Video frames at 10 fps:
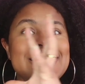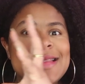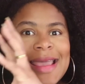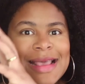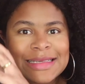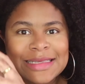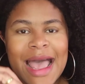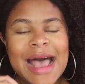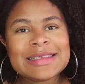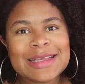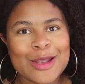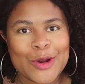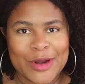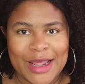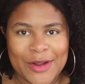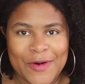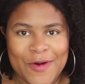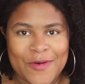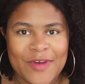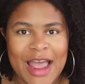this has a learning curve.